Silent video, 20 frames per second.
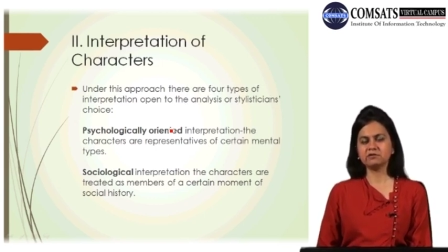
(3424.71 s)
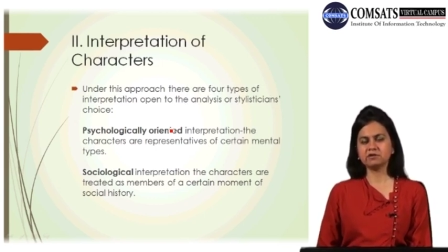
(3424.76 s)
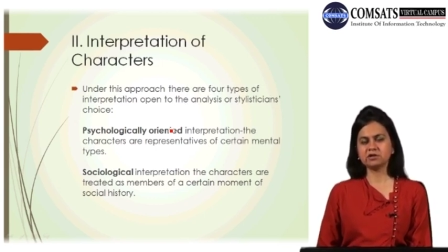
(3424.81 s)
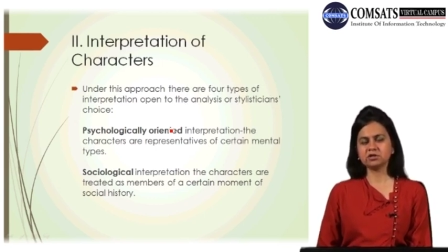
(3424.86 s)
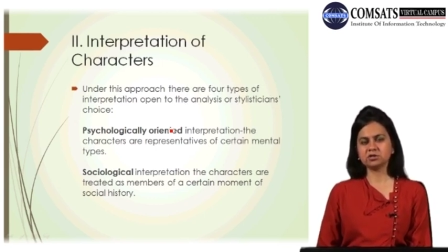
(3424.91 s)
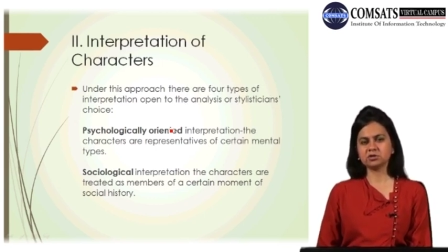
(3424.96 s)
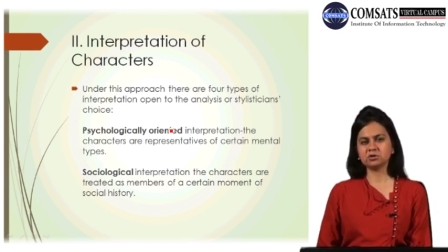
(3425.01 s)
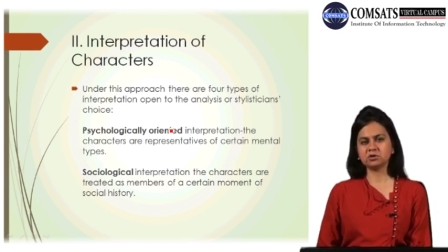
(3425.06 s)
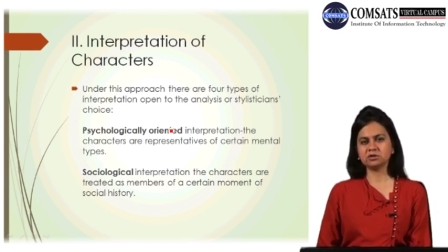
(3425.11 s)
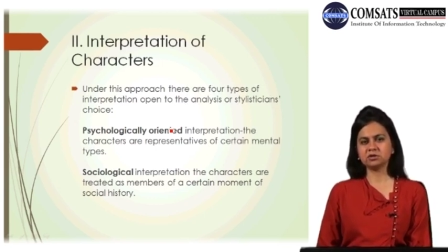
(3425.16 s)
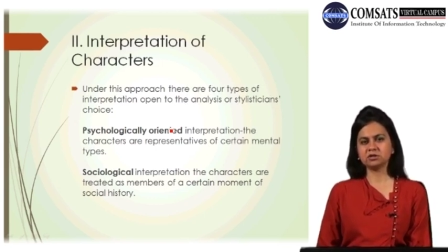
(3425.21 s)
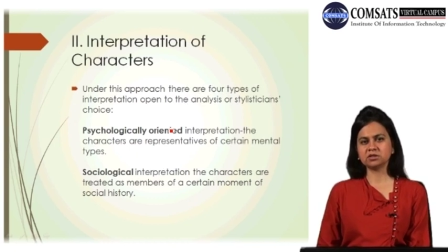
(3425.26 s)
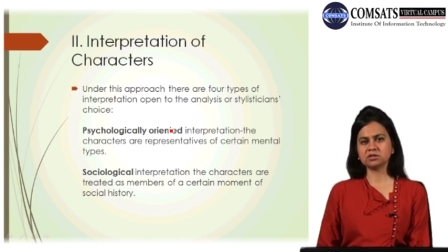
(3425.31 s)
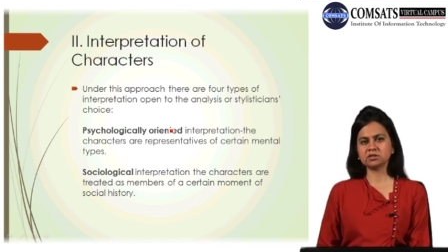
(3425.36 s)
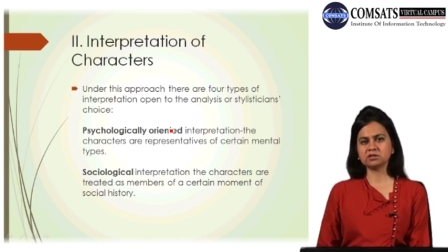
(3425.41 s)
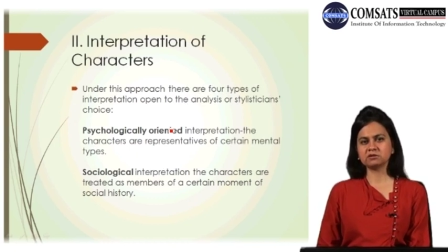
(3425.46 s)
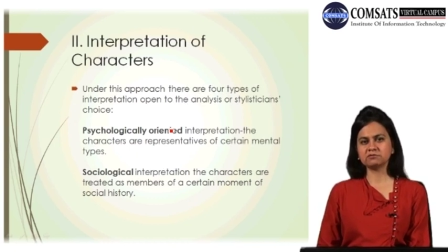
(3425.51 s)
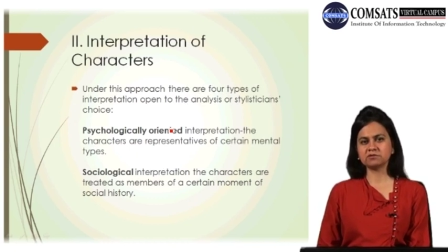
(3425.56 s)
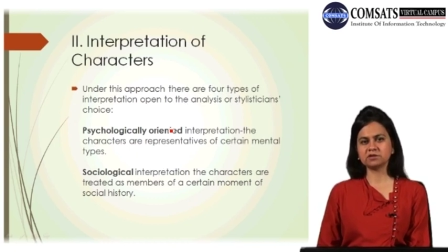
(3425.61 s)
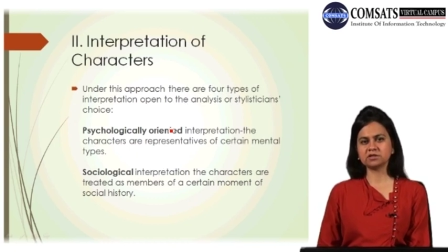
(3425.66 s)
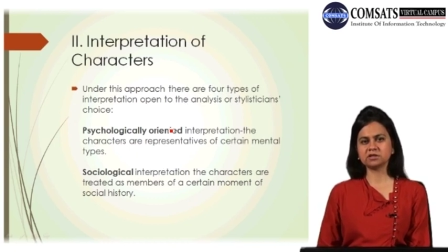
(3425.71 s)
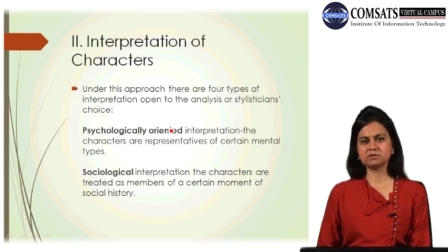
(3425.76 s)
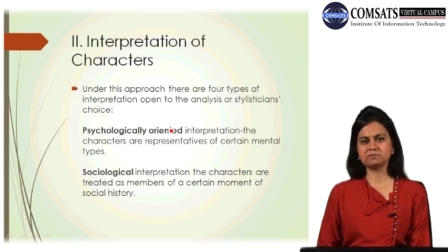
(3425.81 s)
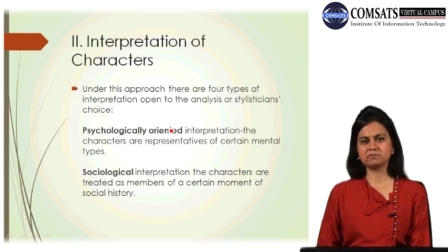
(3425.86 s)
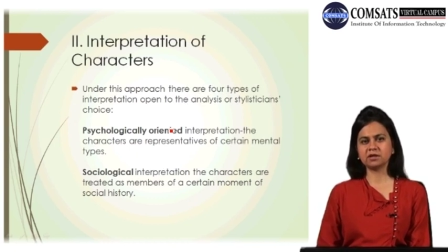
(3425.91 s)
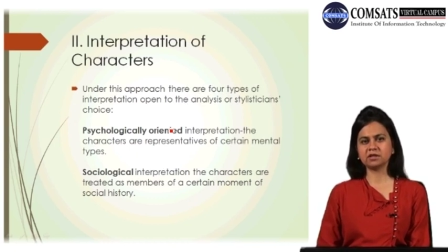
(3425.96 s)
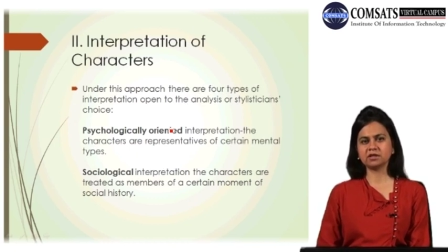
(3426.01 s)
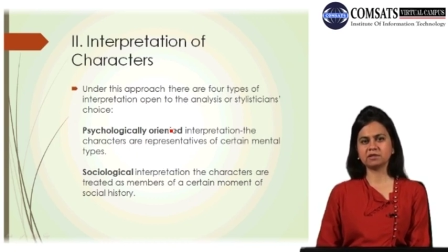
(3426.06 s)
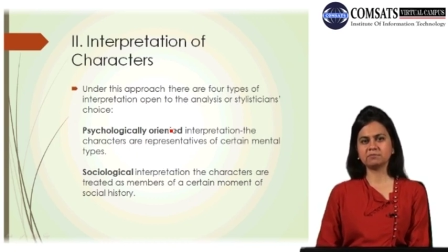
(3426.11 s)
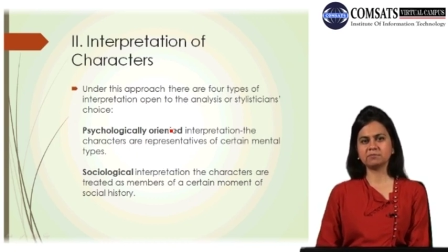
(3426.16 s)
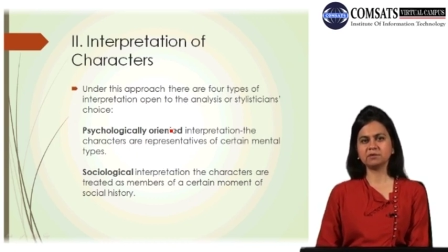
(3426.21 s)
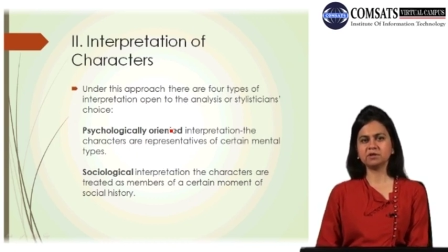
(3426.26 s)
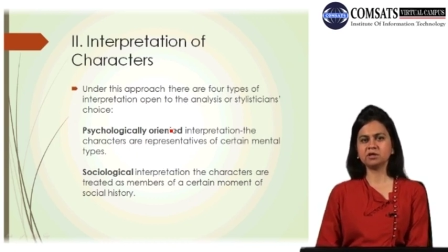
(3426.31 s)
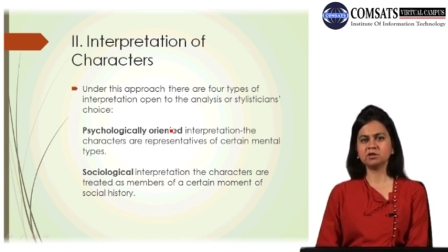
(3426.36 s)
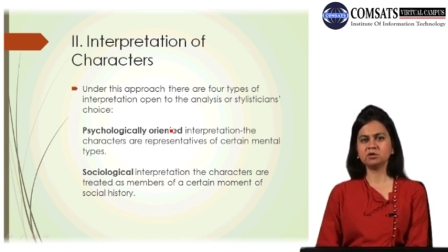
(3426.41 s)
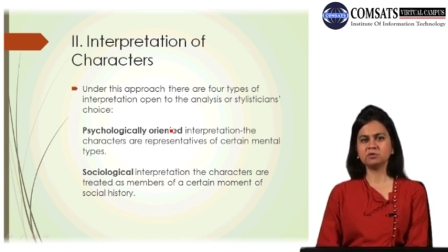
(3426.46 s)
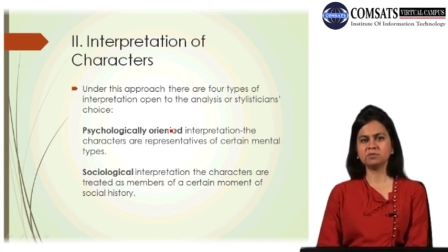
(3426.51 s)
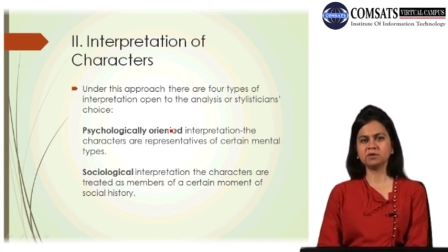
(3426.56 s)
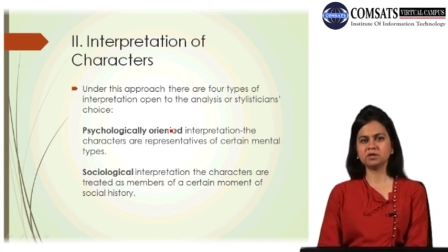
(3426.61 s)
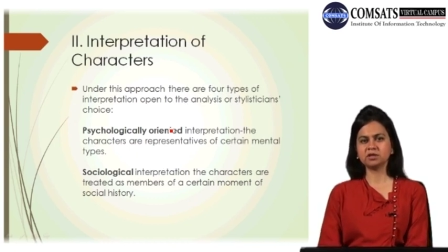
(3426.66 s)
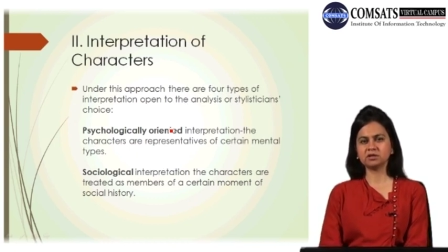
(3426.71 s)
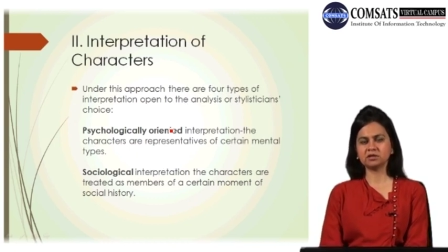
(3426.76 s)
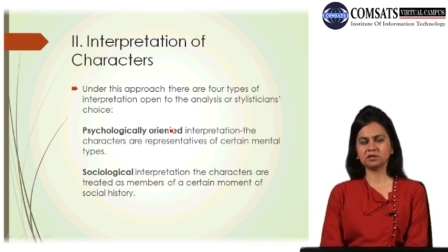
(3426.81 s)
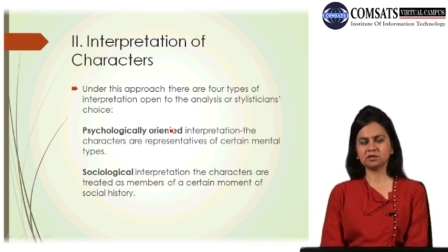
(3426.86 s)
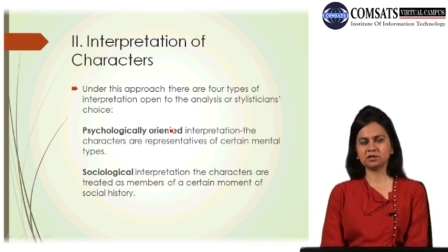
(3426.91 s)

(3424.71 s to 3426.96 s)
which on the surface might appear to be